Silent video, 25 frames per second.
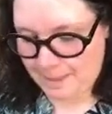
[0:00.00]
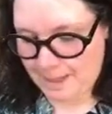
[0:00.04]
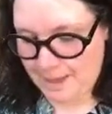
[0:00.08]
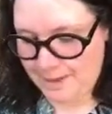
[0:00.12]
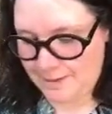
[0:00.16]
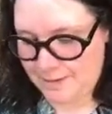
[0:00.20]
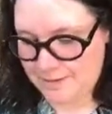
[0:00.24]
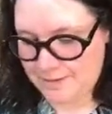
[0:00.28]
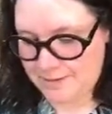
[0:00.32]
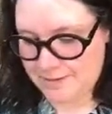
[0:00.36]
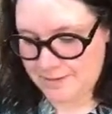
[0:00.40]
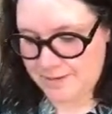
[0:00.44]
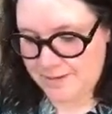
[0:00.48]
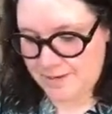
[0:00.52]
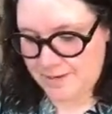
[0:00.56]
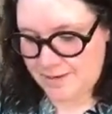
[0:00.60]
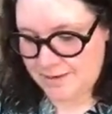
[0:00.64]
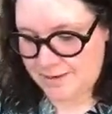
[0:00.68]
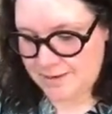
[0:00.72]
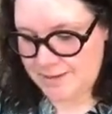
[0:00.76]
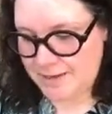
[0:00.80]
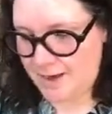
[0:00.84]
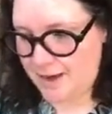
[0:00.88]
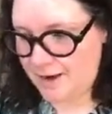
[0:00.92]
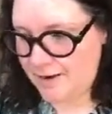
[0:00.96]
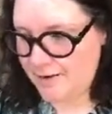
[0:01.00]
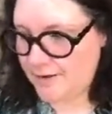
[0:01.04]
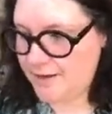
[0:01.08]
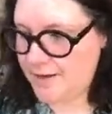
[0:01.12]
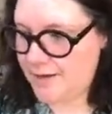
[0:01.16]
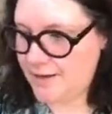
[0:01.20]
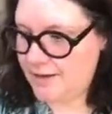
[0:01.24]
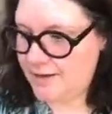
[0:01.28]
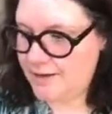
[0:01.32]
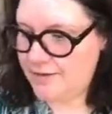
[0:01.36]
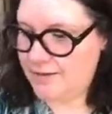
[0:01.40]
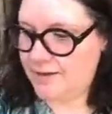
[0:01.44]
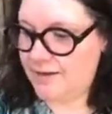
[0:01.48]
This is the entire
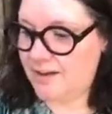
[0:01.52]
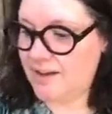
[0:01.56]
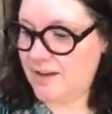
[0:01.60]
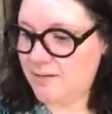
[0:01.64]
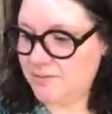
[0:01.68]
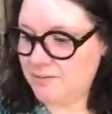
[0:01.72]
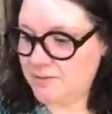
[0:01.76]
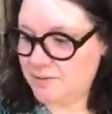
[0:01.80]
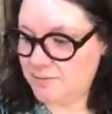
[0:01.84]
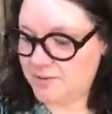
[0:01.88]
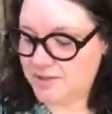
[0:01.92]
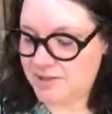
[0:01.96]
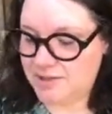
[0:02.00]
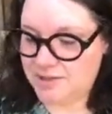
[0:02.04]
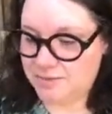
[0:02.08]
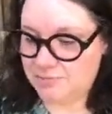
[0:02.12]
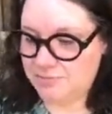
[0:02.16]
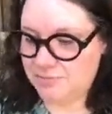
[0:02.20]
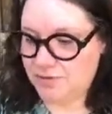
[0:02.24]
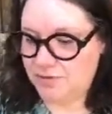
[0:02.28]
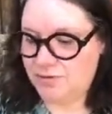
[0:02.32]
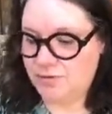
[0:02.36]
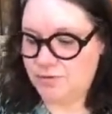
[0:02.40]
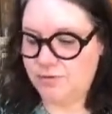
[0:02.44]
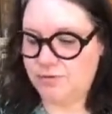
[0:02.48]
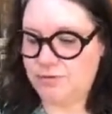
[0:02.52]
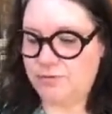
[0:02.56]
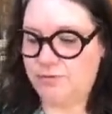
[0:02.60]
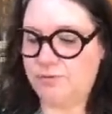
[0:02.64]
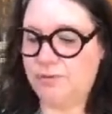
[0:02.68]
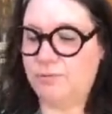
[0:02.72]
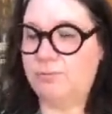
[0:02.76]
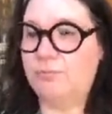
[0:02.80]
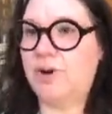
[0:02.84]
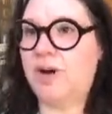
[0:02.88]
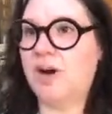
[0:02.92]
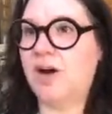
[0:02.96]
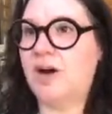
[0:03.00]
kit that comes with this beautiful
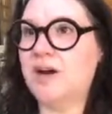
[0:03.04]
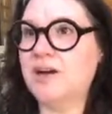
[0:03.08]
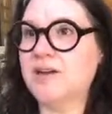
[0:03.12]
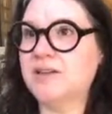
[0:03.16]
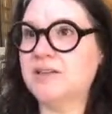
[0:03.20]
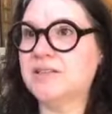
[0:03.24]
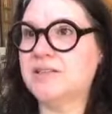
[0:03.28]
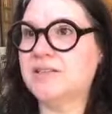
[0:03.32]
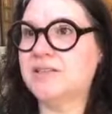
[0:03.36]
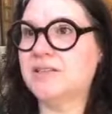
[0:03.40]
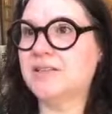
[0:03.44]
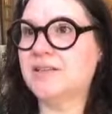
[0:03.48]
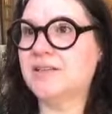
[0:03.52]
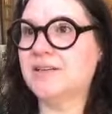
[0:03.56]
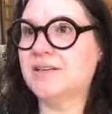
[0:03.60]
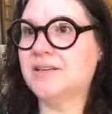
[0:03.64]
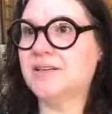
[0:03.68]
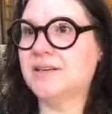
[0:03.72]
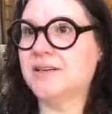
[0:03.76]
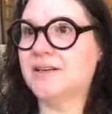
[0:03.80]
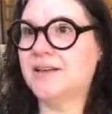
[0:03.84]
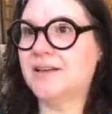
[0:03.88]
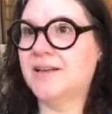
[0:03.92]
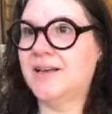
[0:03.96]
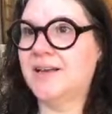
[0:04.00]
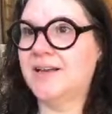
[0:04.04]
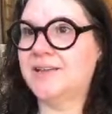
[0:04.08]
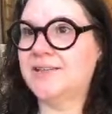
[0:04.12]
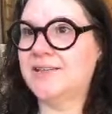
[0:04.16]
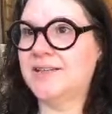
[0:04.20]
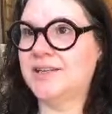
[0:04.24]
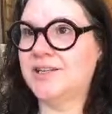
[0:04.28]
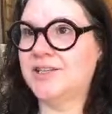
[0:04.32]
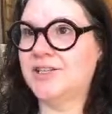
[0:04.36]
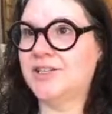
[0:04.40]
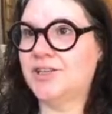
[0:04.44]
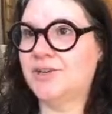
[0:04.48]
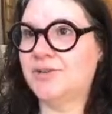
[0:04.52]
box. as
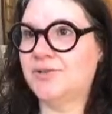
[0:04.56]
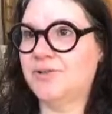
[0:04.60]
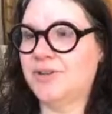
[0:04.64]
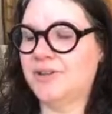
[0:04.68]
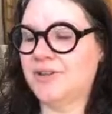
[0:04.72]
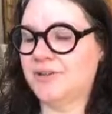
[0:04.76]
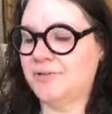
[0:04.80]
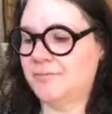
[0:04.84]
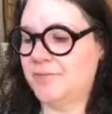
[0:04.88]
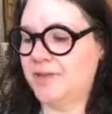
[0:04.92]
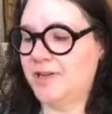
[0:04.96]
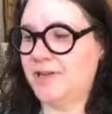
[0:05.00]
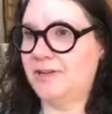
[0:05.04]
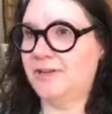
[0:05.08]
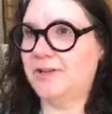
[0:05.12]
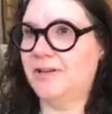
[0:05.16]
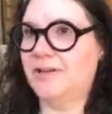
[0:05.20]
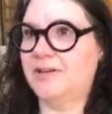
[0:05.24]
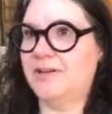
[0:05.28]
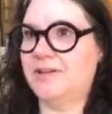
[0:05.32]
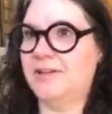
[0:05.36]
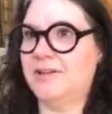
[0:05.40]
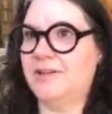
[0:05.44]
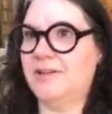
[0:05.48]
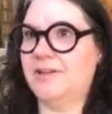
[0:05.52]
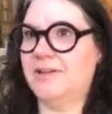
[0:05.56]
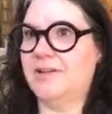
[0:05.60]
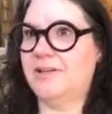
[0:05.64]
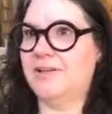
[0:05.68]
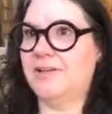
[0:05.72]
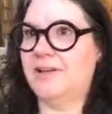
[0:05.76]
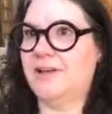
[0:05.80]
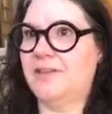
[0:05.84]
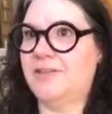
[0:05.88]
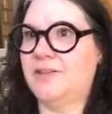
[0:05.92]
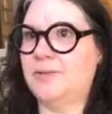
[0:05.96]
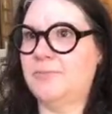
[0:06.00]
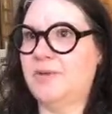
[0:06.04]
I showed in the middle,
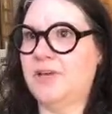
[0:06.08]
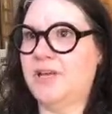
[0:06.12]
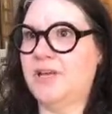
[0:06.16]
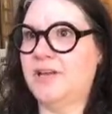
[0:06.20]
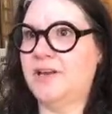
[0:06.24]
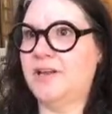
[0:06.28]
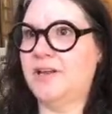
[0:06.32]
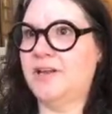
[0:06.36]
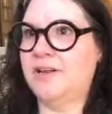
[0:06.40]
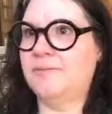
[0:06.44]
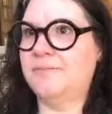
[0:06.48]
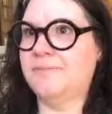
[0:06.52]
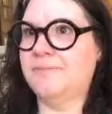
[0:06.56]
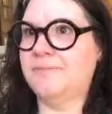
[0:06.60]
at the beginning,